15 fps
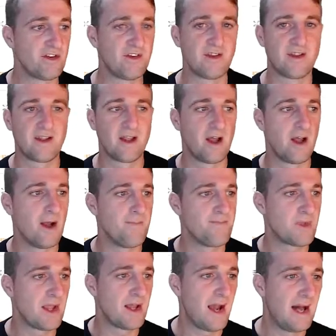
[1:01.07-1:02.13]
ticker
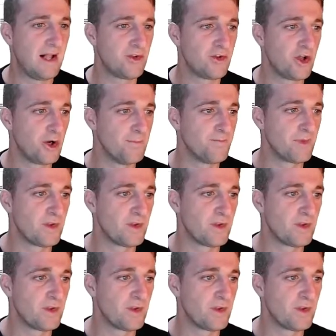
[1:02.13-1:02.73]
ALGO,